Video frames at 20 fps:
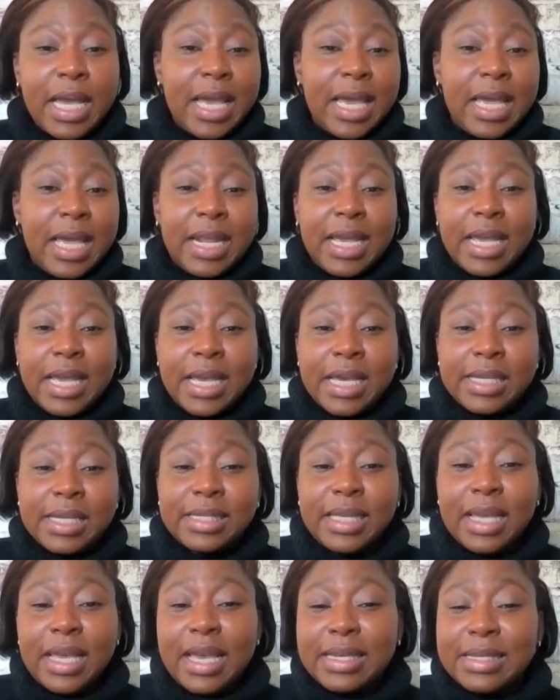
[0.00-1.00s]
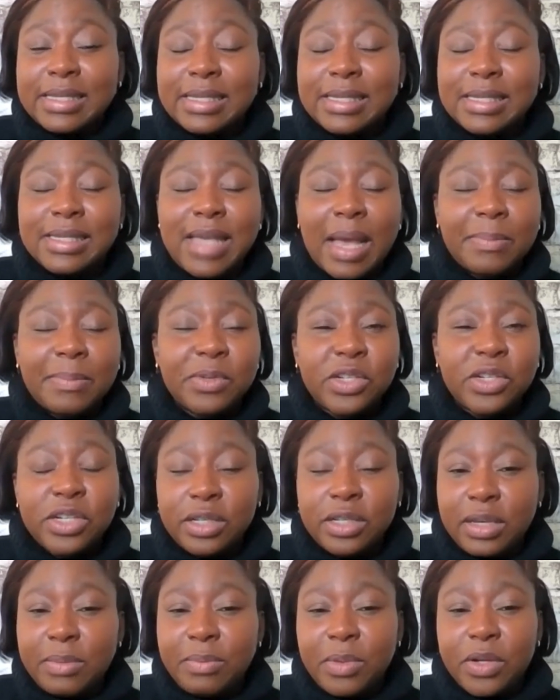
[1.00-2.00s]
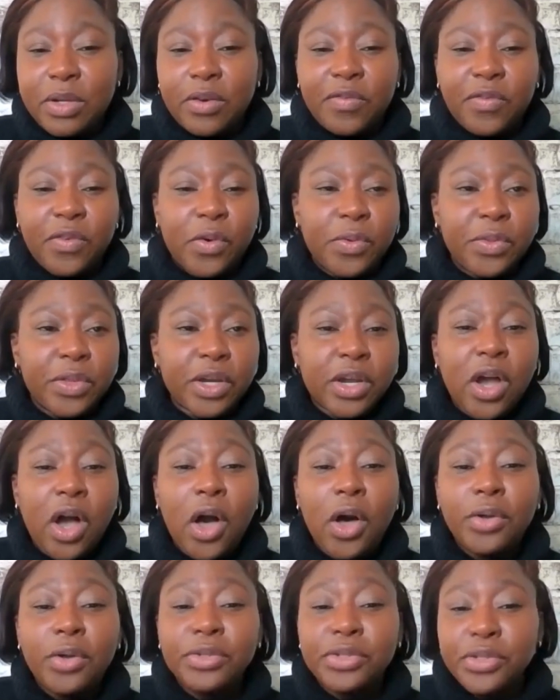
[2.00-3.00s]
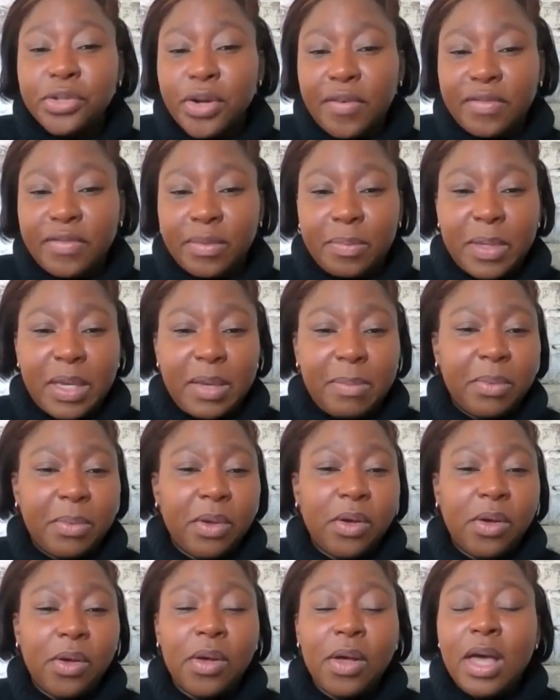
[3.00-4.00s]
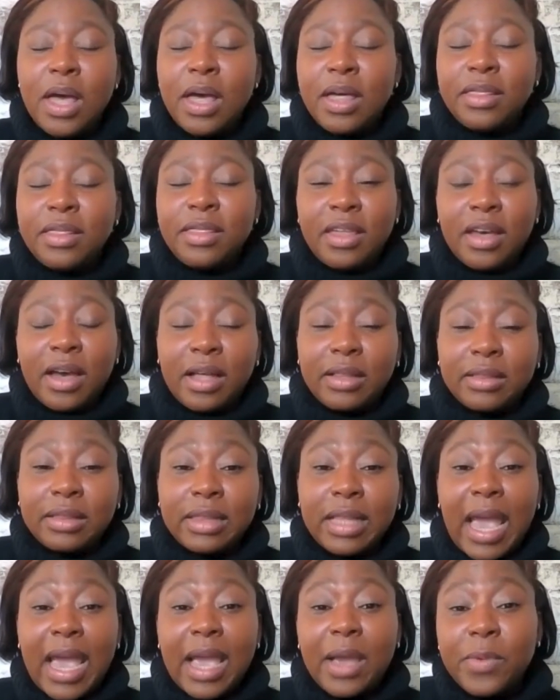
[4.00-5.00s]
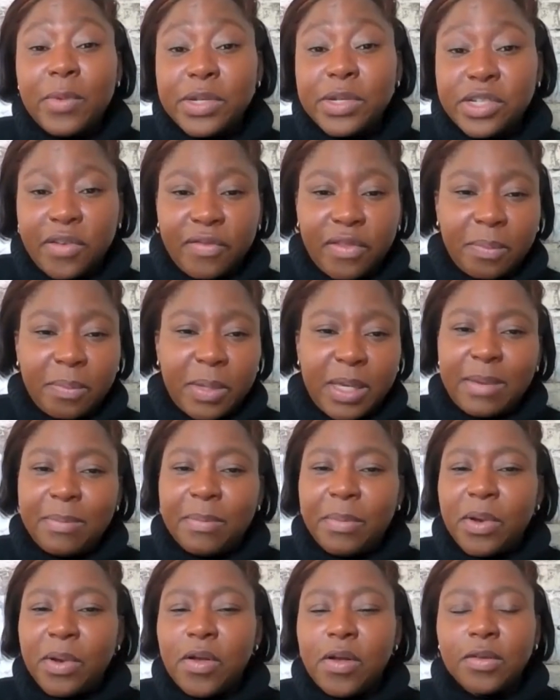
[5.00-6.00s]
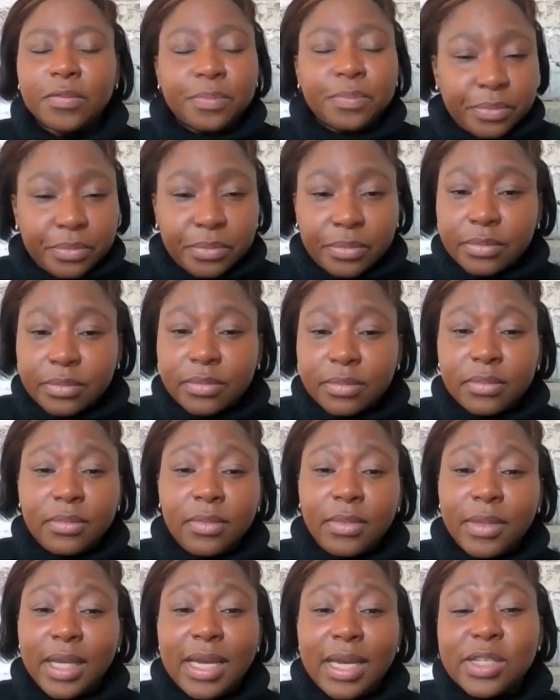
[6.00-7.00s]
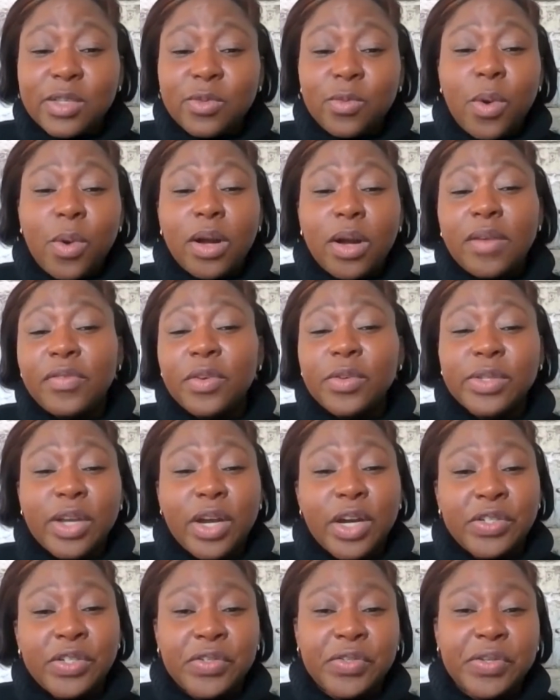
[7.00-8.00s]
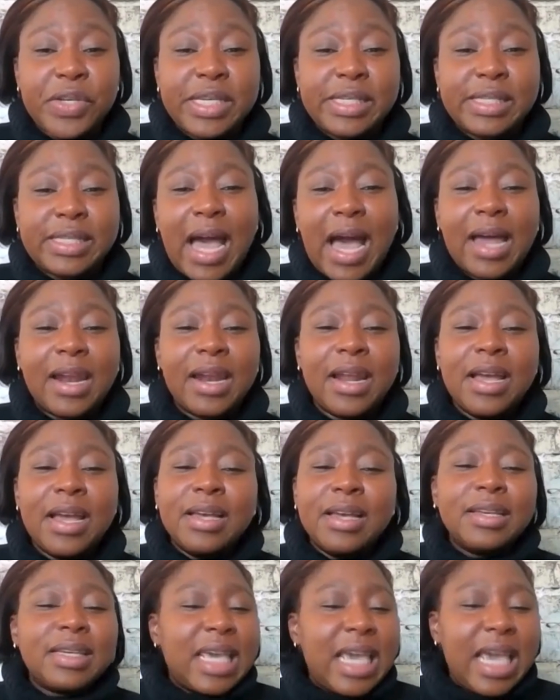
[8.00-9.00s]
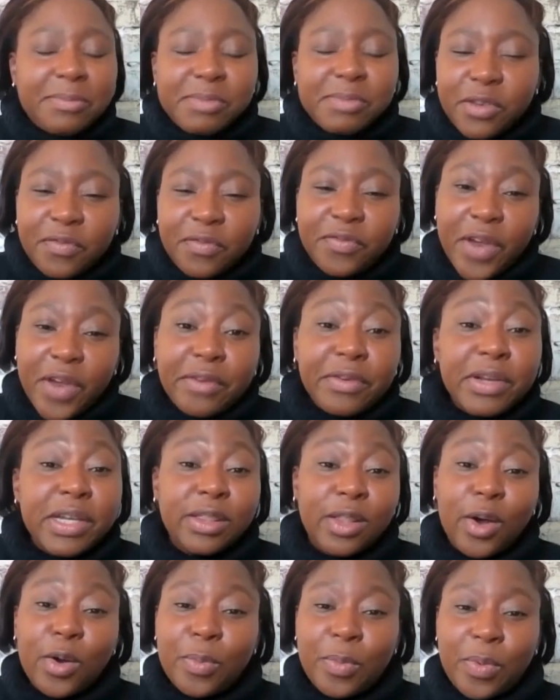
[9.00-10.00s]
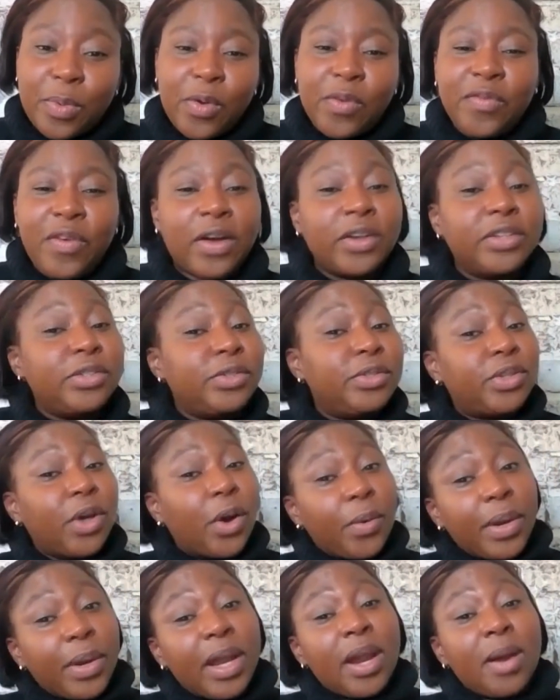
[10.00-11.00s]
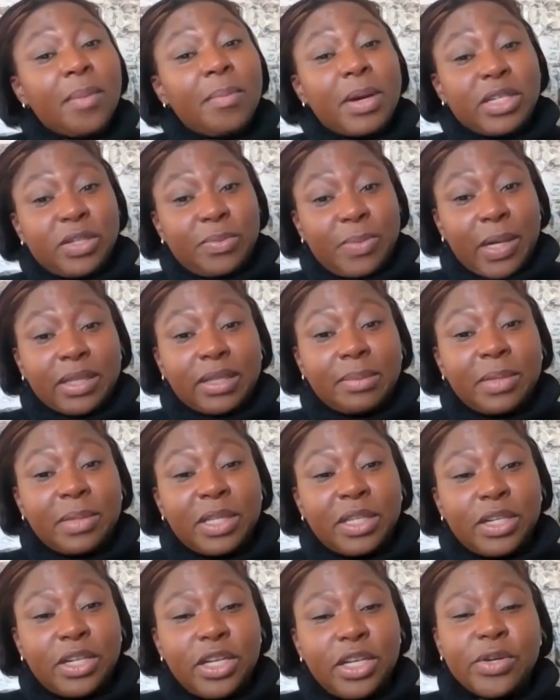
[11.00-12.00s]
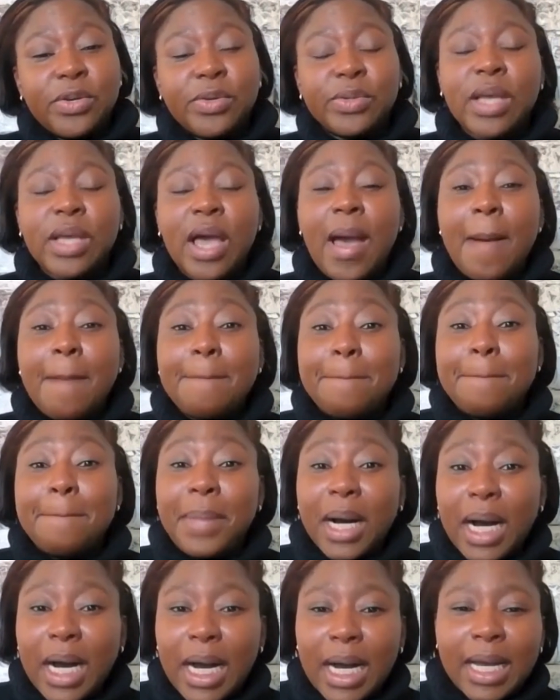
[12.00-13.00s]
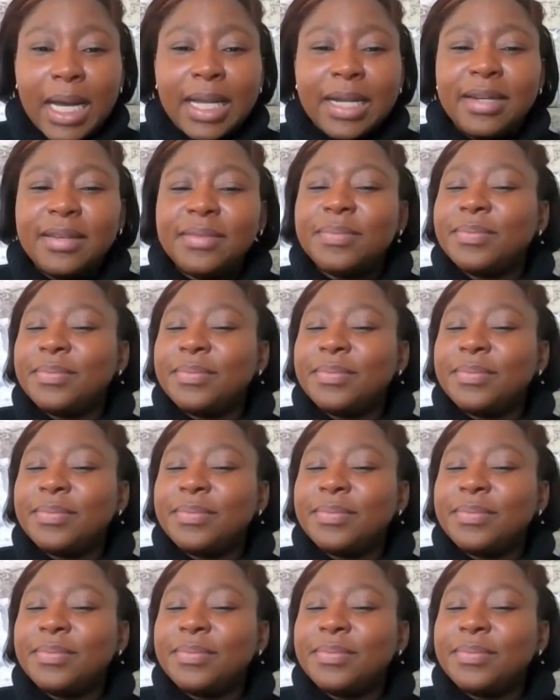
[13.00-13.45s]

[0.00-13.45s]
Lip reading: It is exceptionally beautiful. The culture of the people, the language of the people. It is one of those countries that keeps a very low profile. You don't hear much about them in the news, but